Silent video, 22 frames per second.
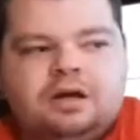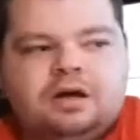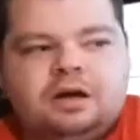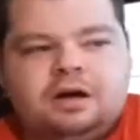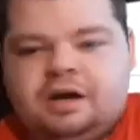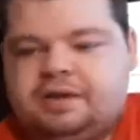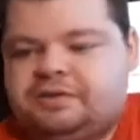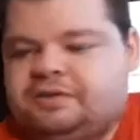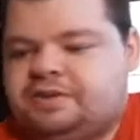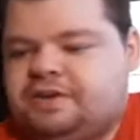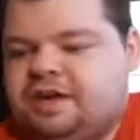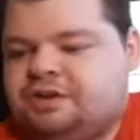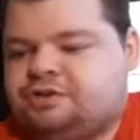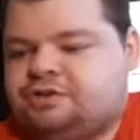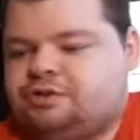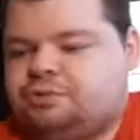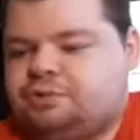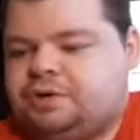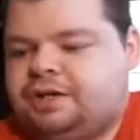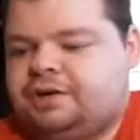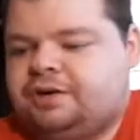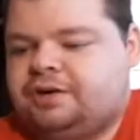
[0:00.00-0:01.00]
Alright, the next
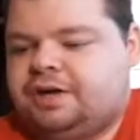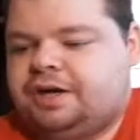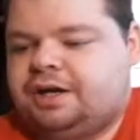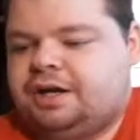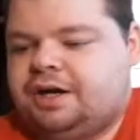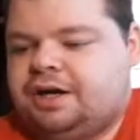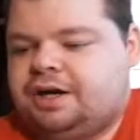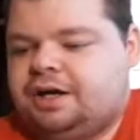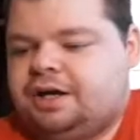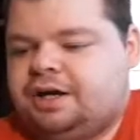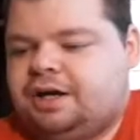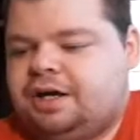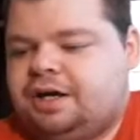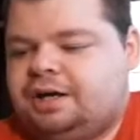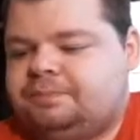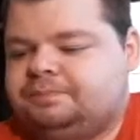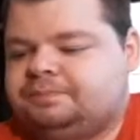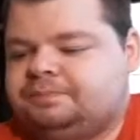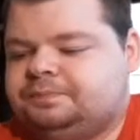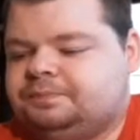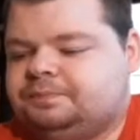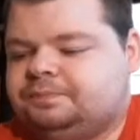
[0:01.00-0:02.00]
one here I
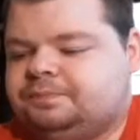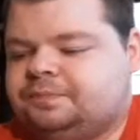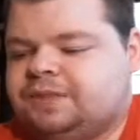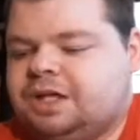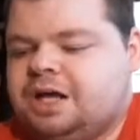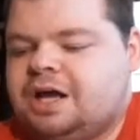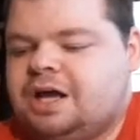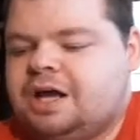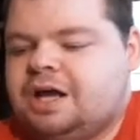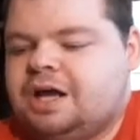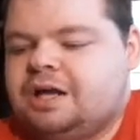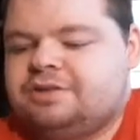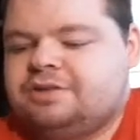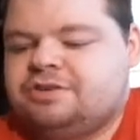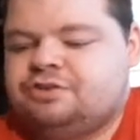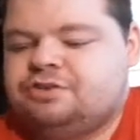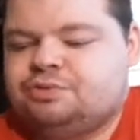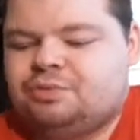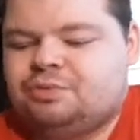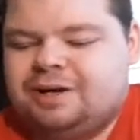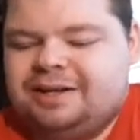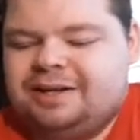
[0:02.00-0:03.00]
got,
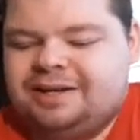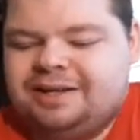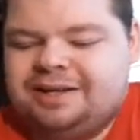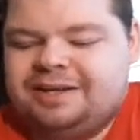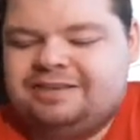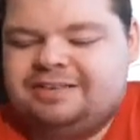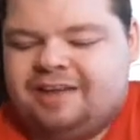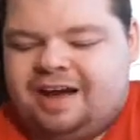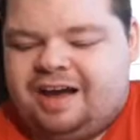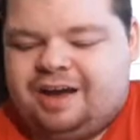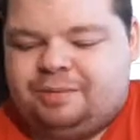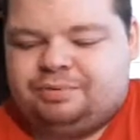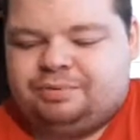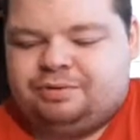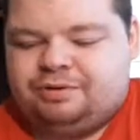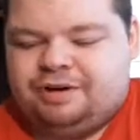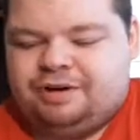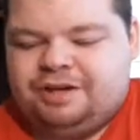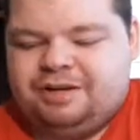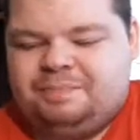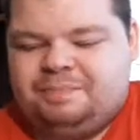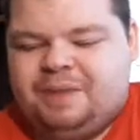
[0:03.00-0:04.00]
this one is out of
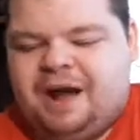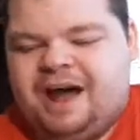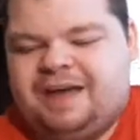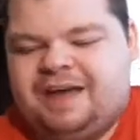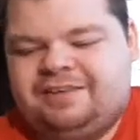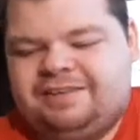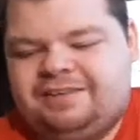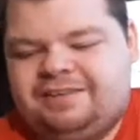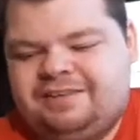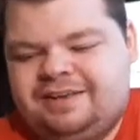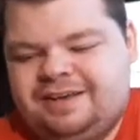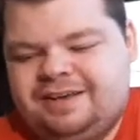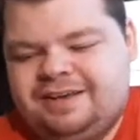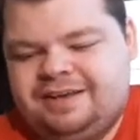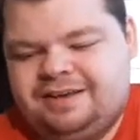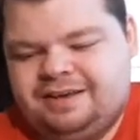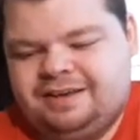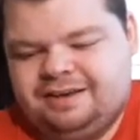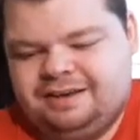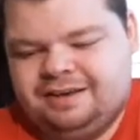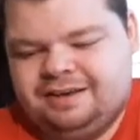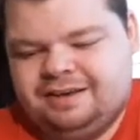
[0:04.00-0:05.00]
print, but I
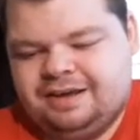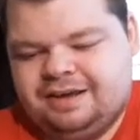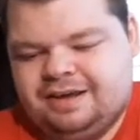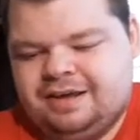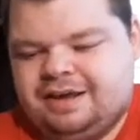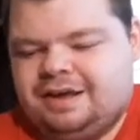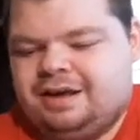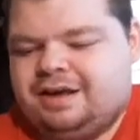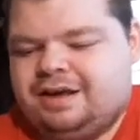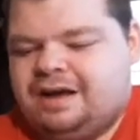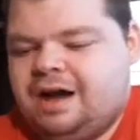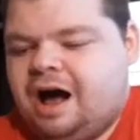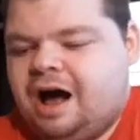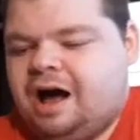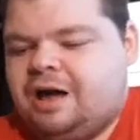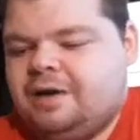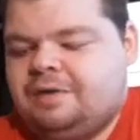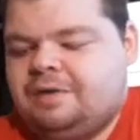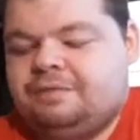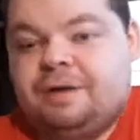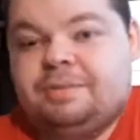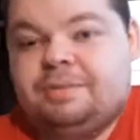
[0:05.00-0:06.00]
think,
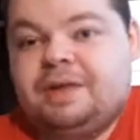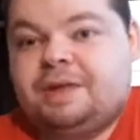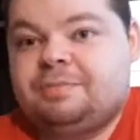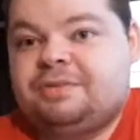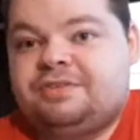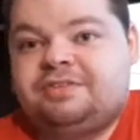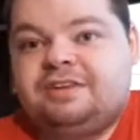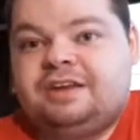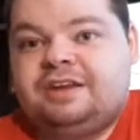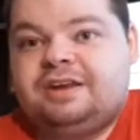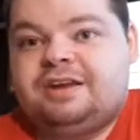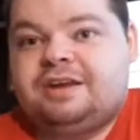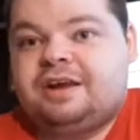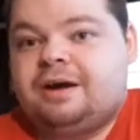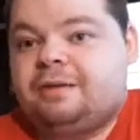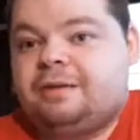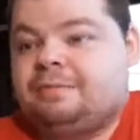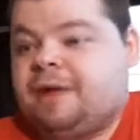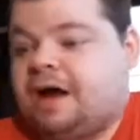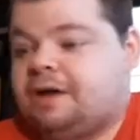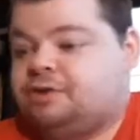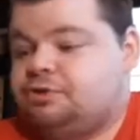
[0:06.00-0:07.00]
if I'm not mistaken,
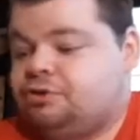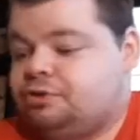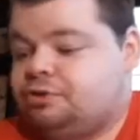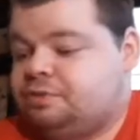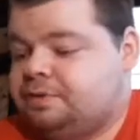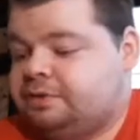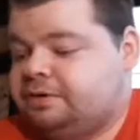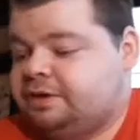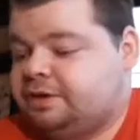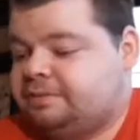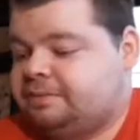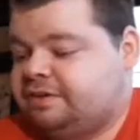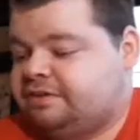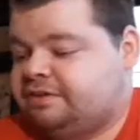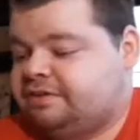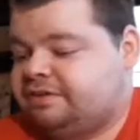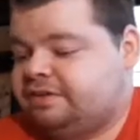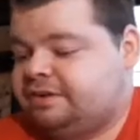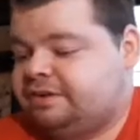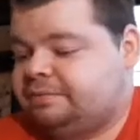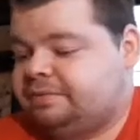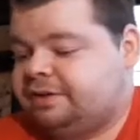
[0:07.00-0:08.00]
I do believe they
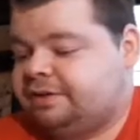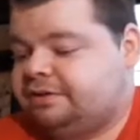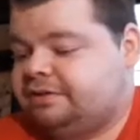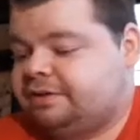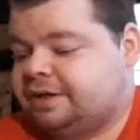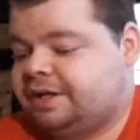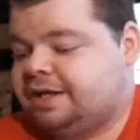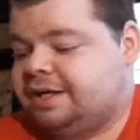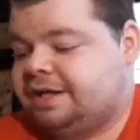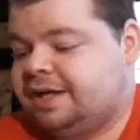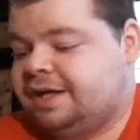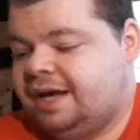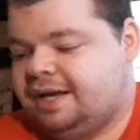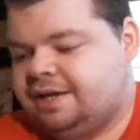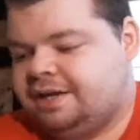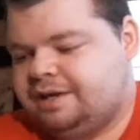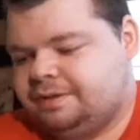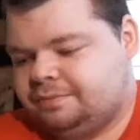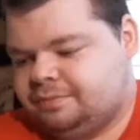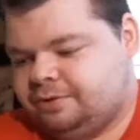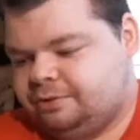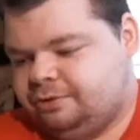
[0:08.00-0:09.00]
sent me the
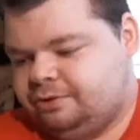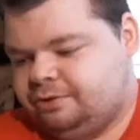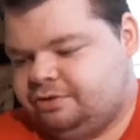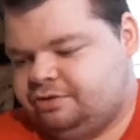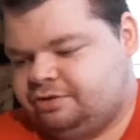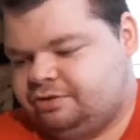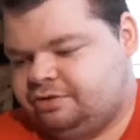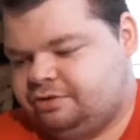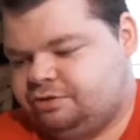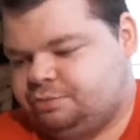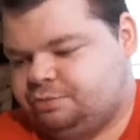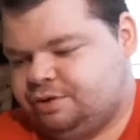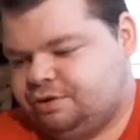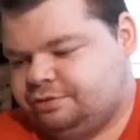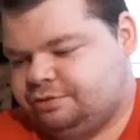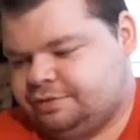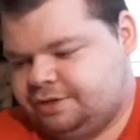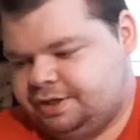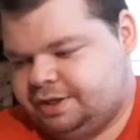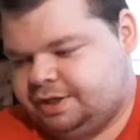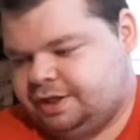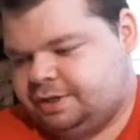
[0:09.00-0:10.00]
Canadian release of this
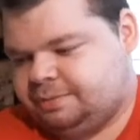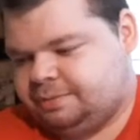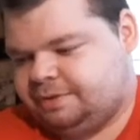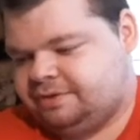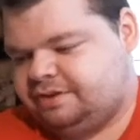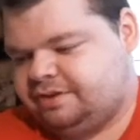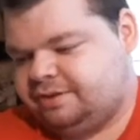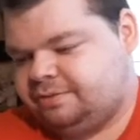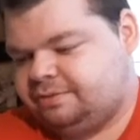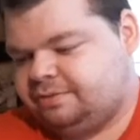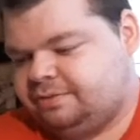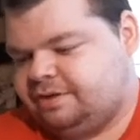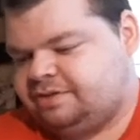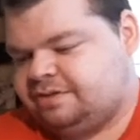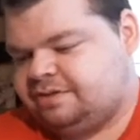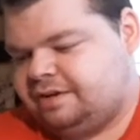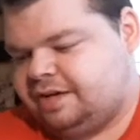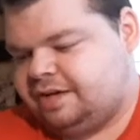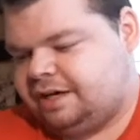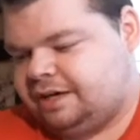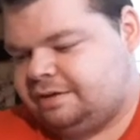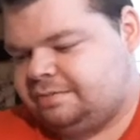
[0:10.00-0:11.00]
movie, because it doesn't
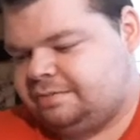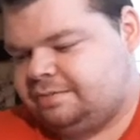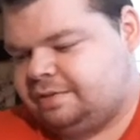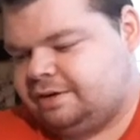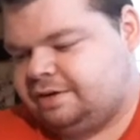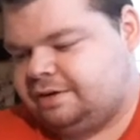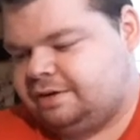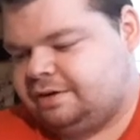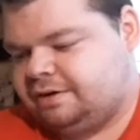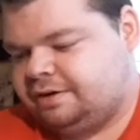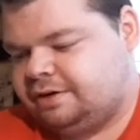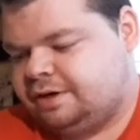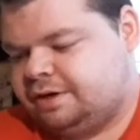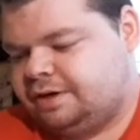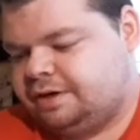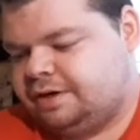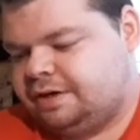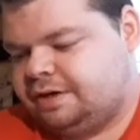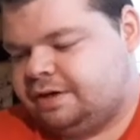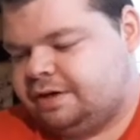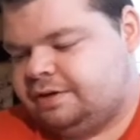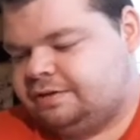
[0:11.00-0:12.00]
have
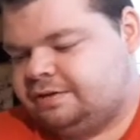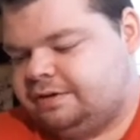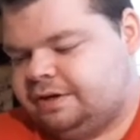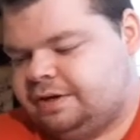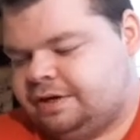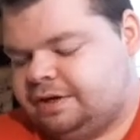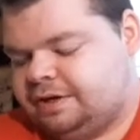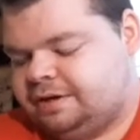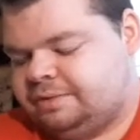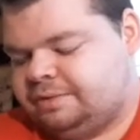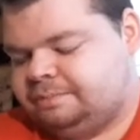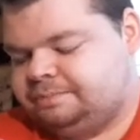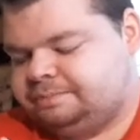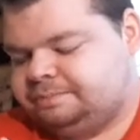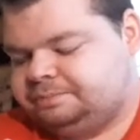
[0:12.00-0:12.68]
the